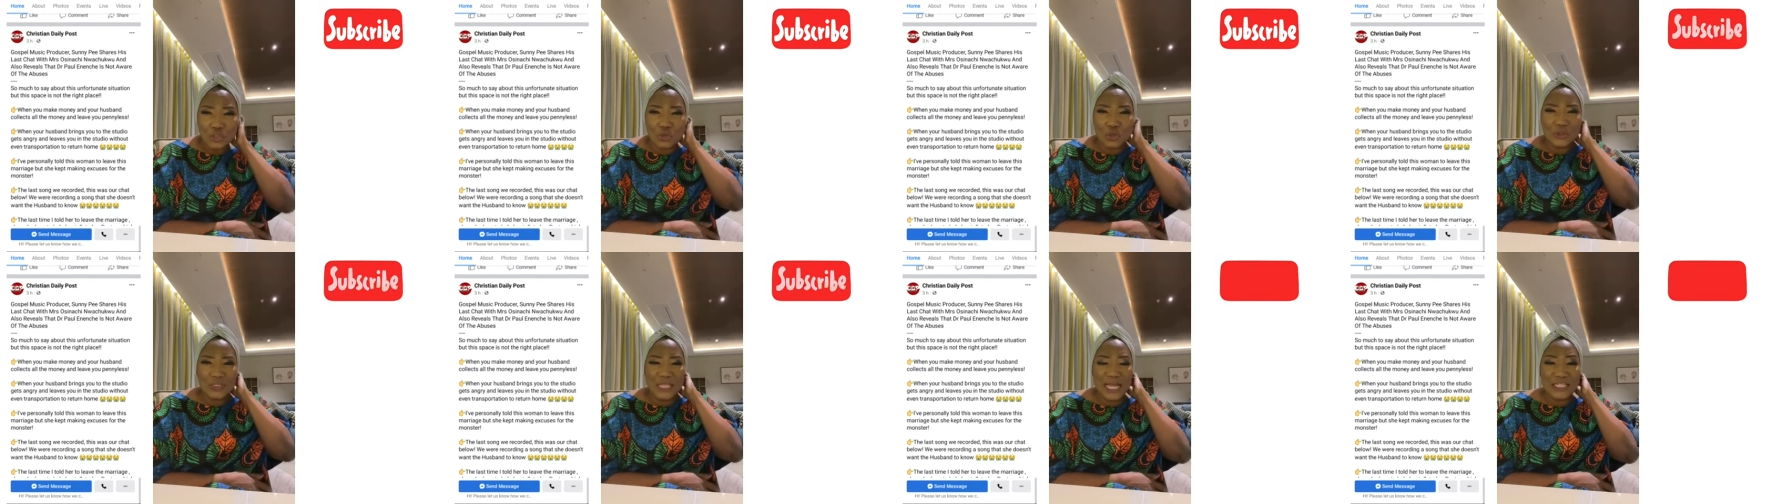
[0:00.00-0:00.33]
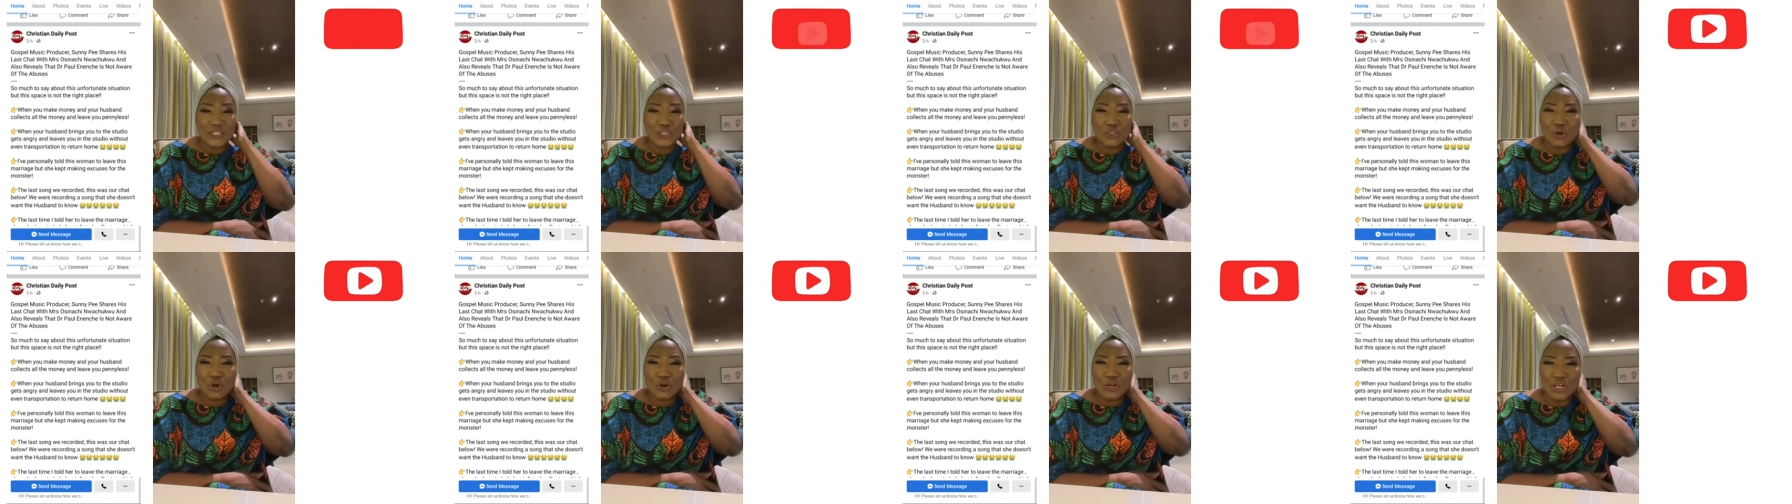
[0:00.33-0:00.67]
so
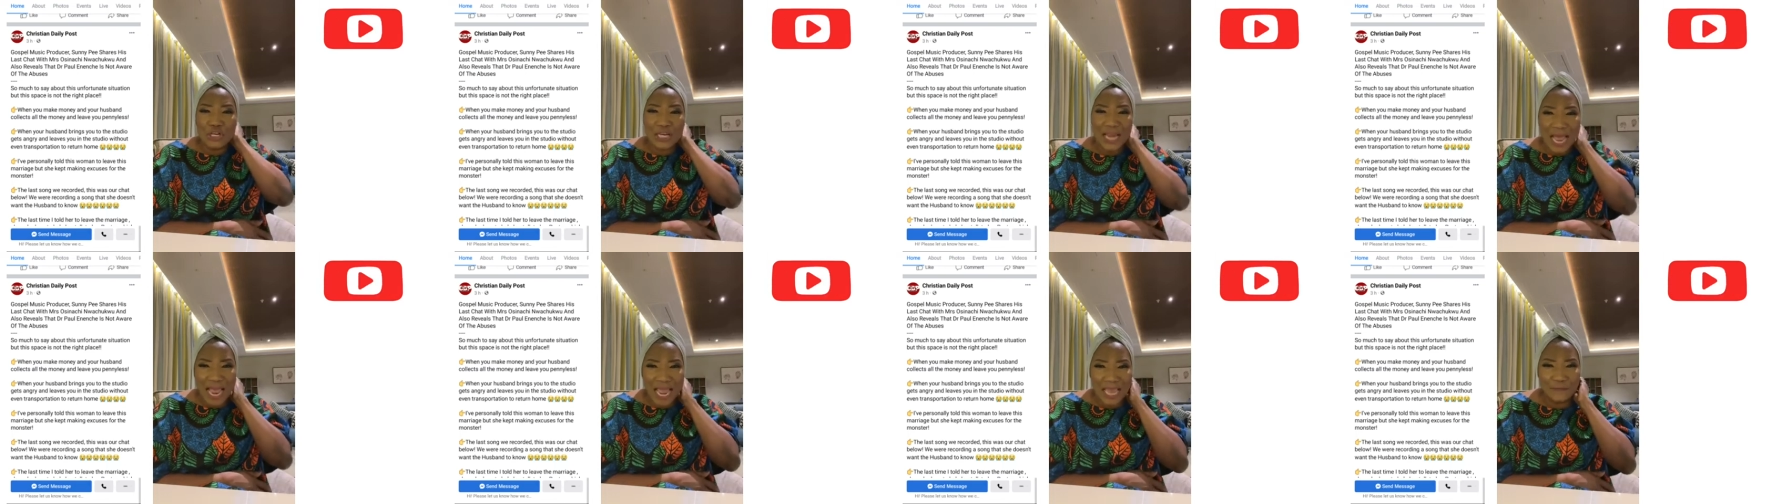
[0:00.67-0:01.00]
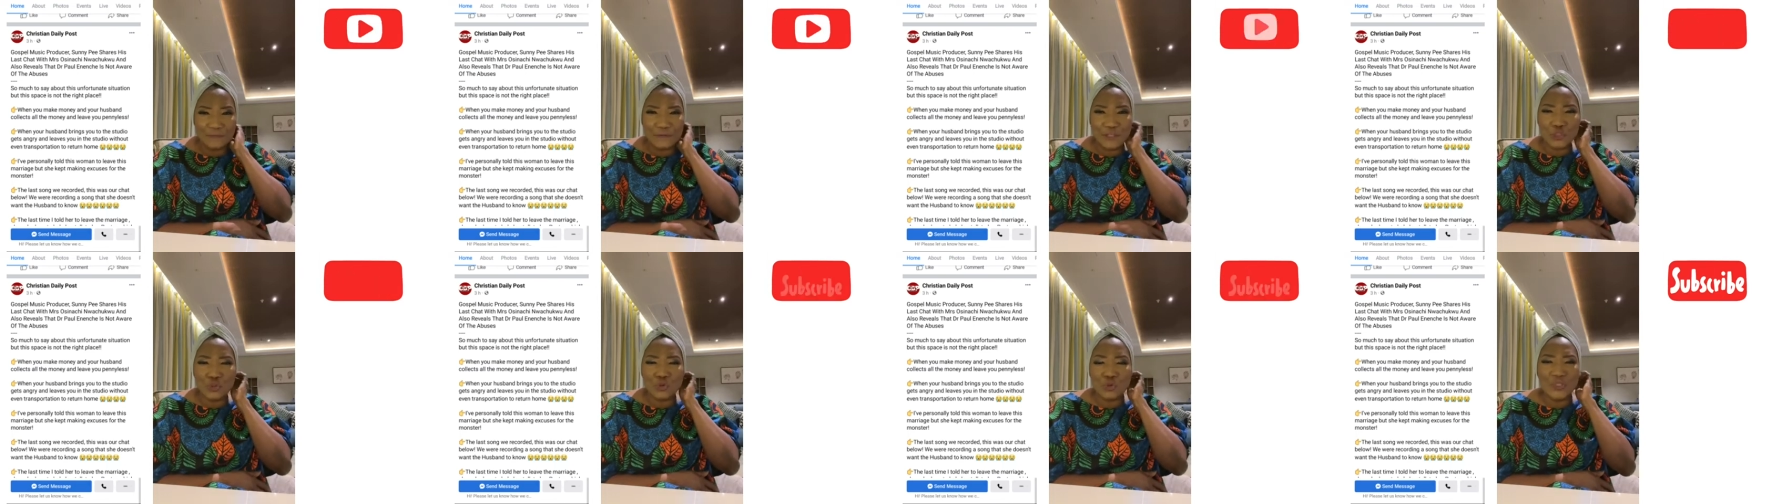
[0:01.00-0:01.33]
that your
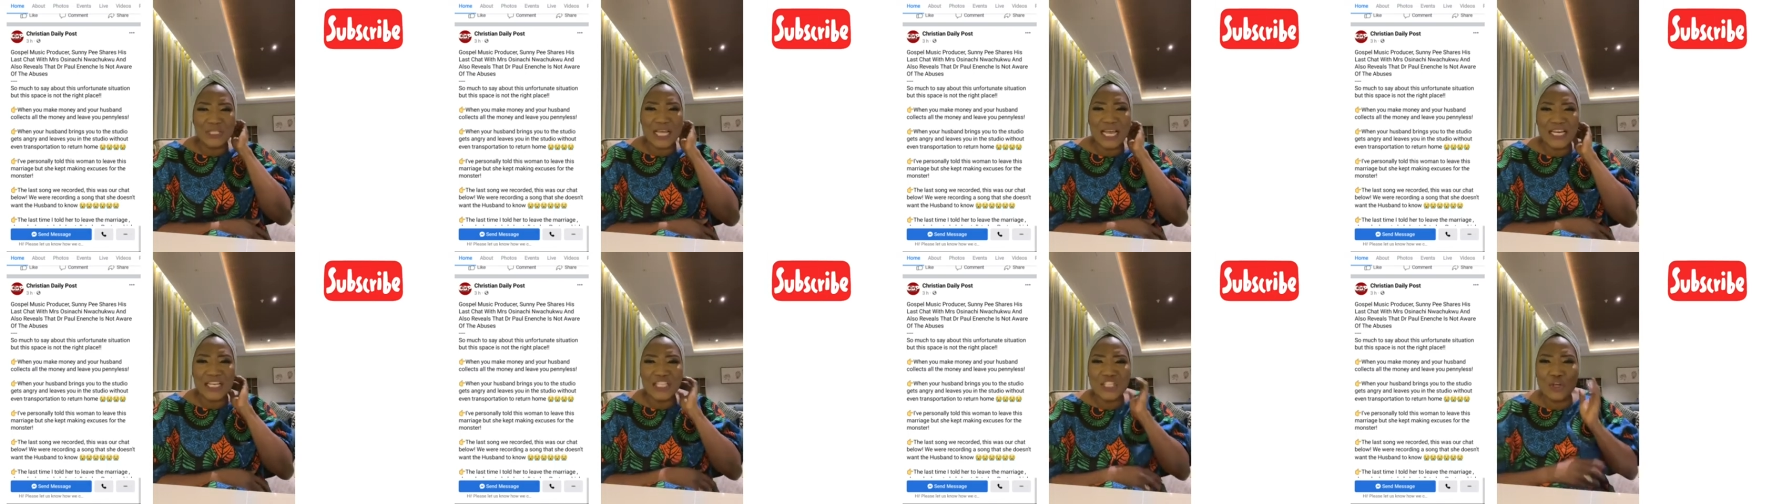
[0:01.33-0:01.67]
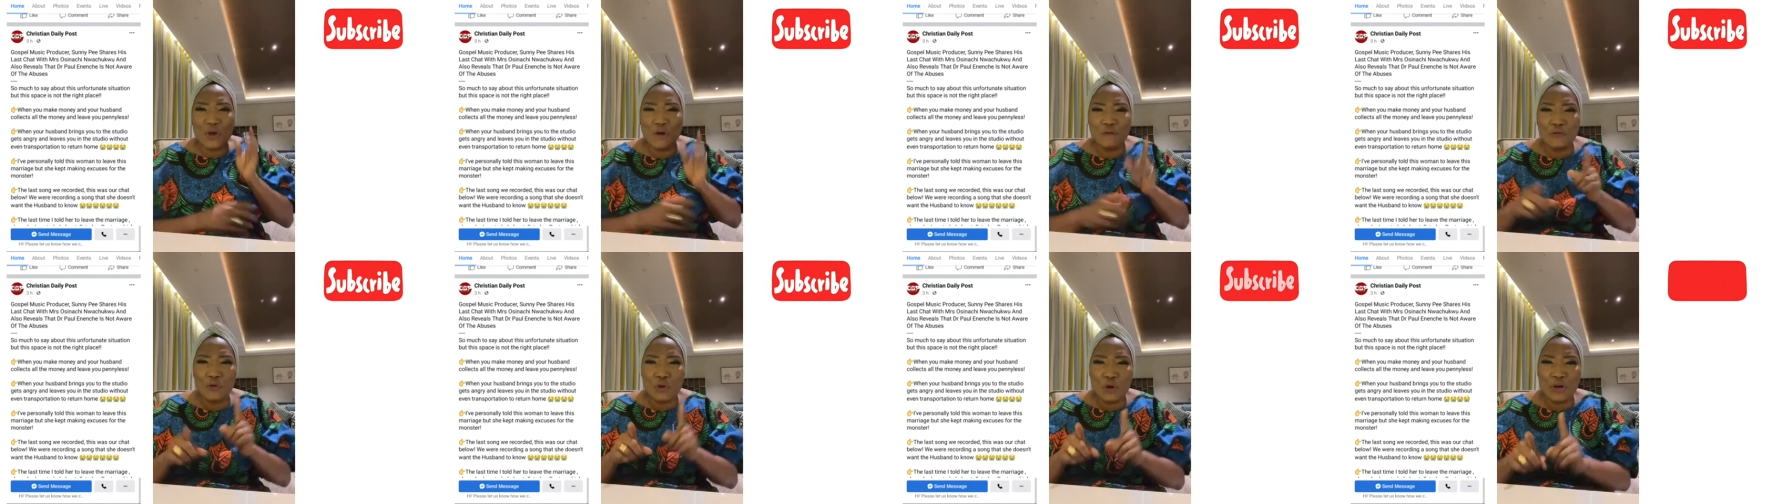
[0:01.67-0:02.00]
life, the totality
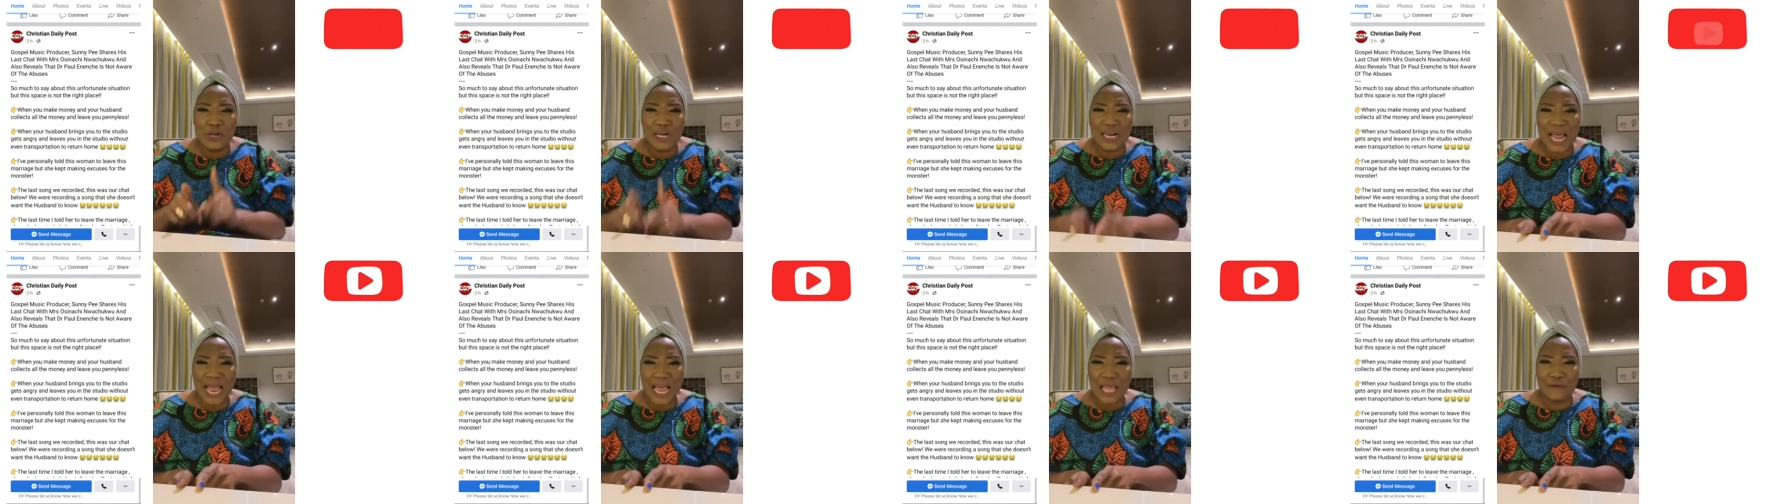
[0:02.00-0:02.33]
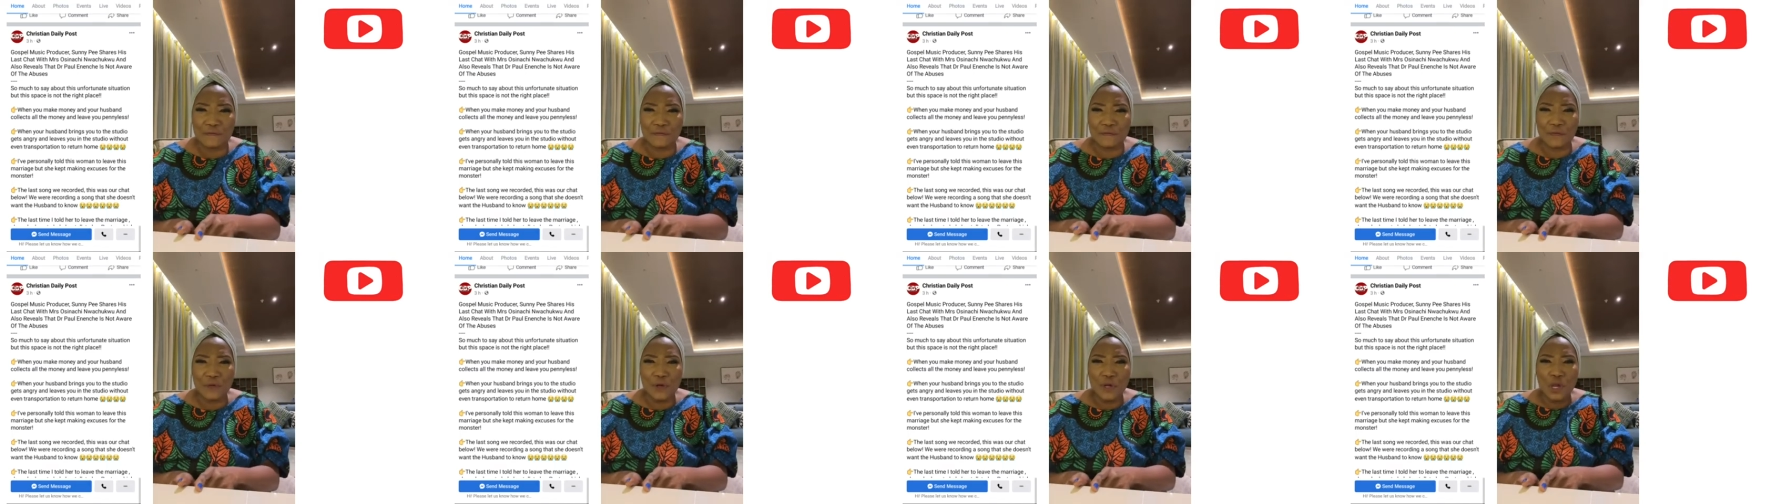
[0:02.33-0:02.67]
of your
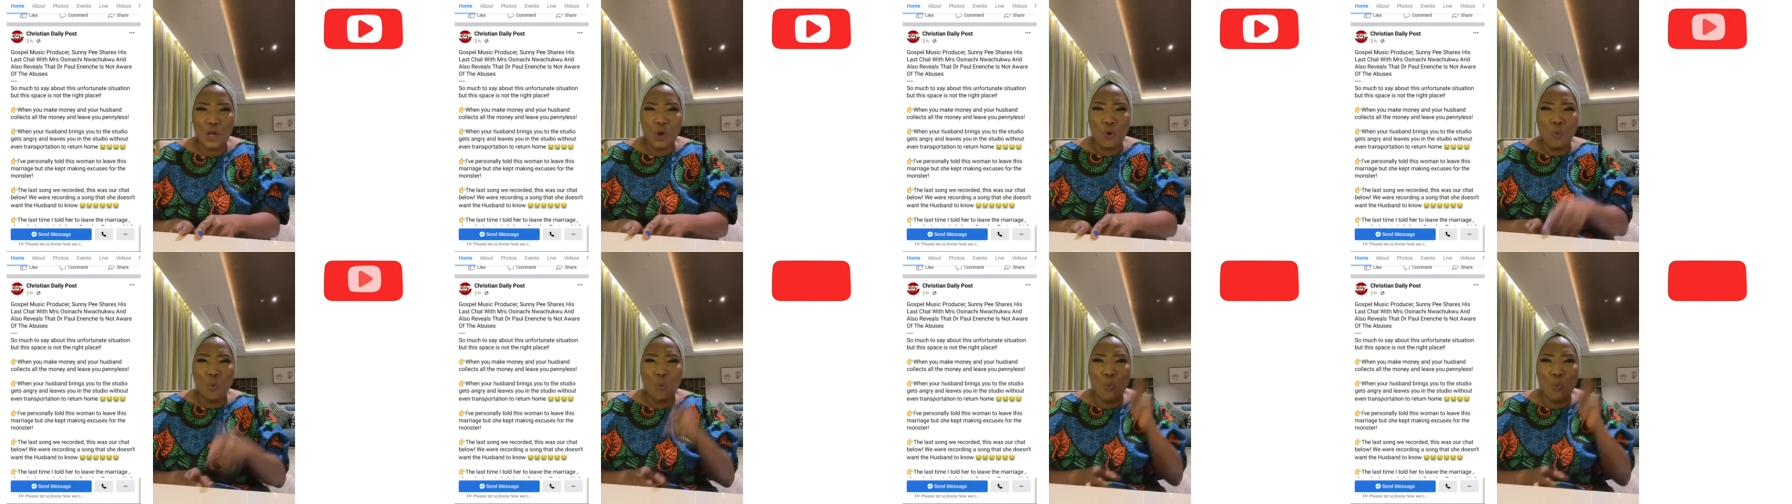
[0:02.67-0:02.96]
life,